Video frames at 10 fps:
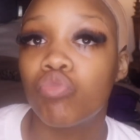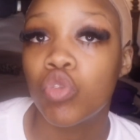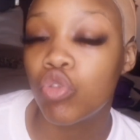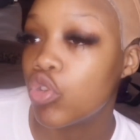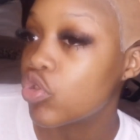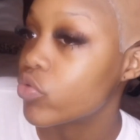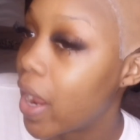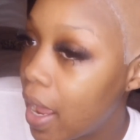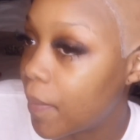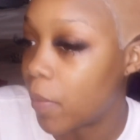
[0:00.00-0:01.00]
You can use a
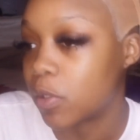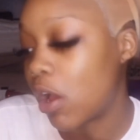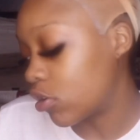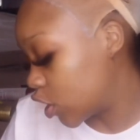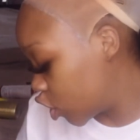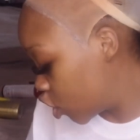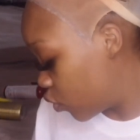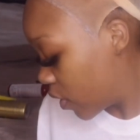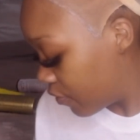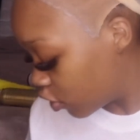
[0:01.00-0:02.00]
rag, paper towel, tissue,
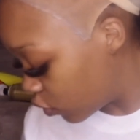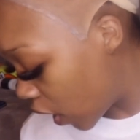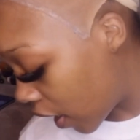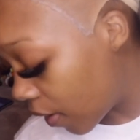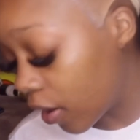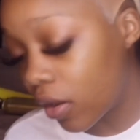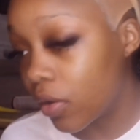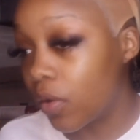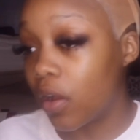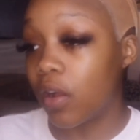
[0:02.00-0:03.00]
whatever you
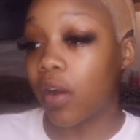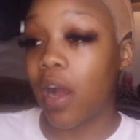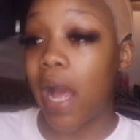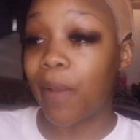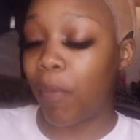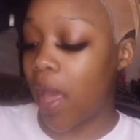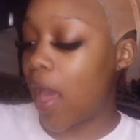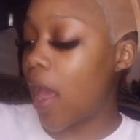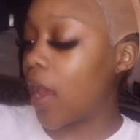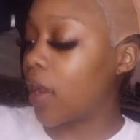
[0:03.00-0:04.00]
got, a cotton
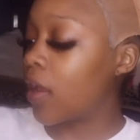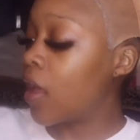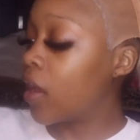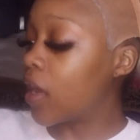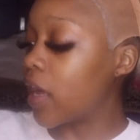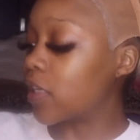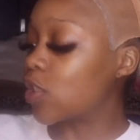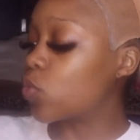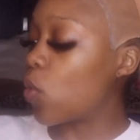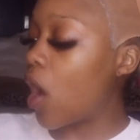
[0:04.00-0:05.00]
pad, cotton
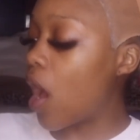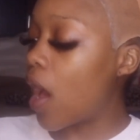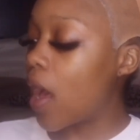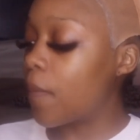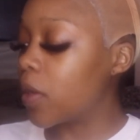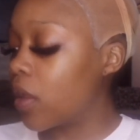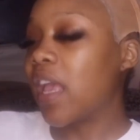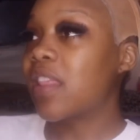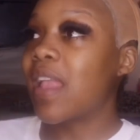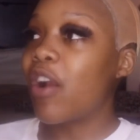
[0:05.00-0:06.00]
swab.
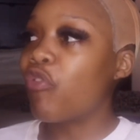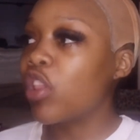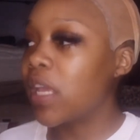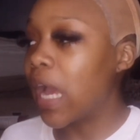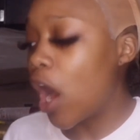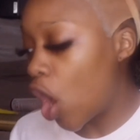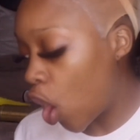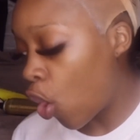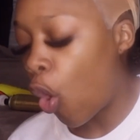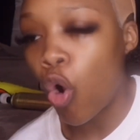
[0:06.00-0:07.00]
It's not really
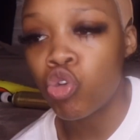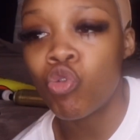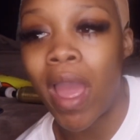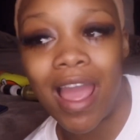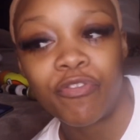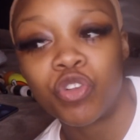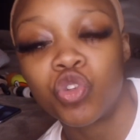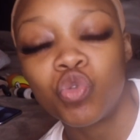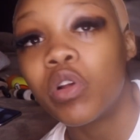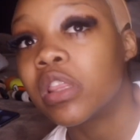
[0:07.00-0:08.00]
oh, you have to
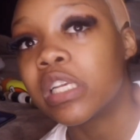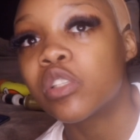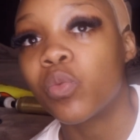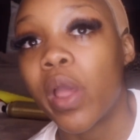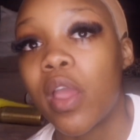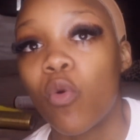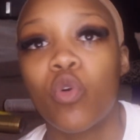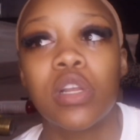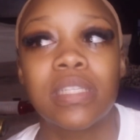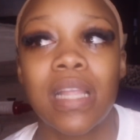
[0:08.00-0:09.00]
do it this way
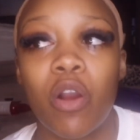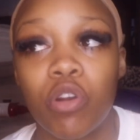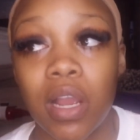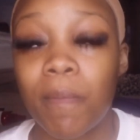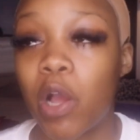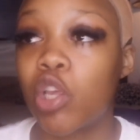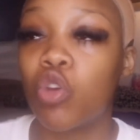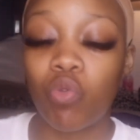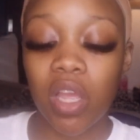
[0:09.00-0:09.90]
or it's not gonna come out cute.